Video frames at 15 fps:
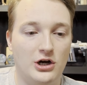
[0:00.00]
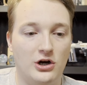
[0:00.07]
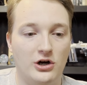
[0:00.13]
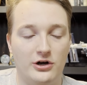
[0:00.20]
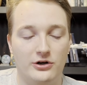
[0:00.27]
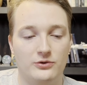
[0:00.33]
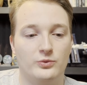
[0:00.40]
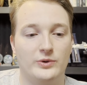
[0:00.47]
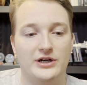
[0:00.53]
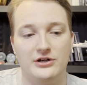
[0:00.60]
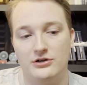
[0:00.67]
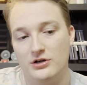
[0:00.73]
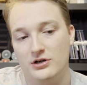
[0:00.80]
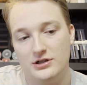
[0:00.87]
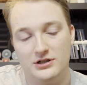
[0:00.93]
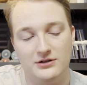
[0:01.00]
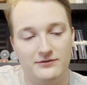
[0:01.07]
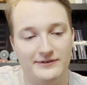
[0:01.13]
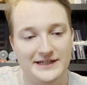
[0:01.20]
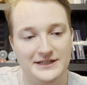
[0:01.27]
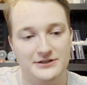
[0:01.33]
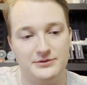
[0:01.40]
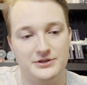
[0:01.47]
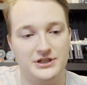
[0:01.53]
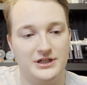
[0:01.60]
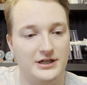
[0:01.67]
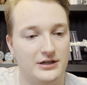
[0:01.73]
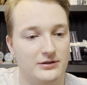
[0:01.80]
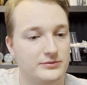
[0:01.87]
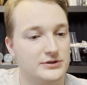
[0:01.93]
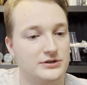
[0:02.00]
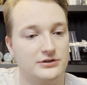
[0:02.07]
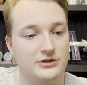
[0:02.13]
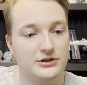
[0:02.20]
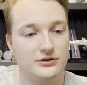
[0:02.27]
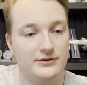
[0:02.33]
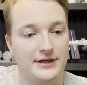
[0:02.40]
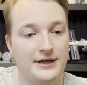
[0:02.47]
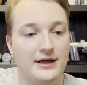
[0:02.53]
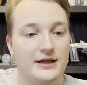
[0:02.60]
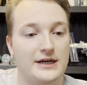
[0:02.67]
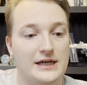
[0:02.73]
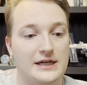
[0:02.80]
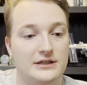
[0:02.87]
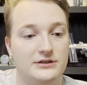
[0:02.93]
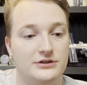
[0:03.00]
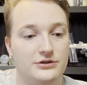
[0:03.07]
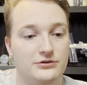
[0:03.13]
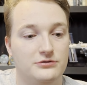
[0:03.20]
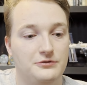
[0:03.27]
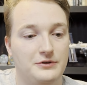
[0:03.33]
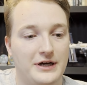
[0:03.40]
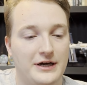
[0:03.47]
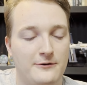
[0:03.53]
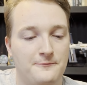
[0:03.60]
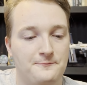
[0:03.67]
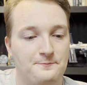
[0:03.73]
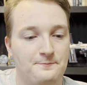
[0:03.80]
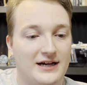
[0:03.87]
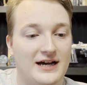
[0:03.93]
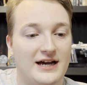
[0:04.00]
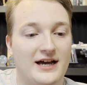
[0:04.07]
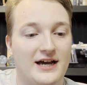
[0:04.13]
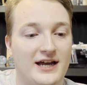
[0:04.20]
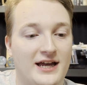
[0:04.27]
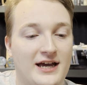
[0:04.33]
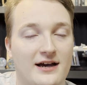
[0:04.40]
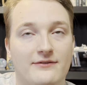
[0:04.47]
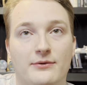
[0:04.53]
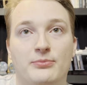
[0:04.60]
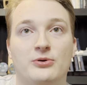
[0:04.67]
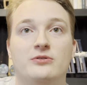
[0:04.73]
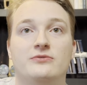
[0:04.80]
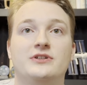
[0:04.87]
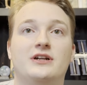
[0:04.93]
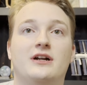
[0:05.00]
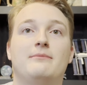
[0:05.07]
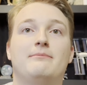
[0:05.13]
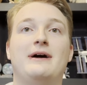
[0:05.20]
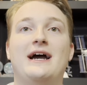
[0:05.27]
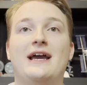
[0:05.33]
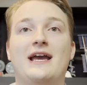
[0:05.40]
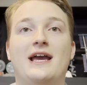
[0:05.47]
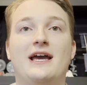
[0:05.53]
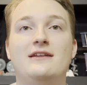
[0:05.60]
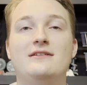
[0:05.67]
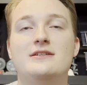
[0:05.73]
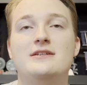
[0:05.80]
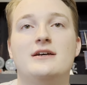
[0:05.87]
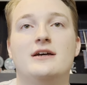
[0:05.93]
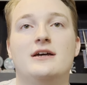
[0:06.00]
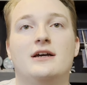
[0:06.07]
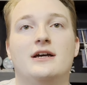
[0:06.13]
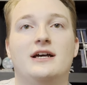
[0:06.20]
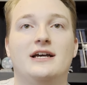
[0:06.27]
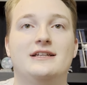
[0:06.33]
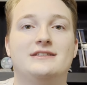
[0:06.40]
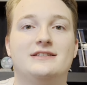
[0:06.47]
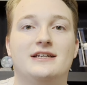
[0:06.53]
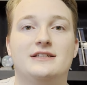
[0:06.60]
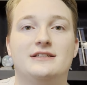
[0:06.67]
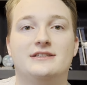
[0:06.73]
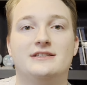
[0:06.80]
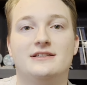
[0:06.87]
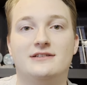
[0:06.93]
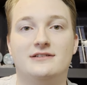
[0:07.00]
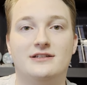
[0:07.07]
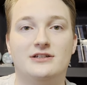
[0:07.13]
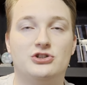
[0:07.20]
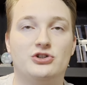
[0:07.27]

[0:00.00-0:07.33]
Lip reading: hardware device, which I will go ahead and do now. I have approved it on my end. It says the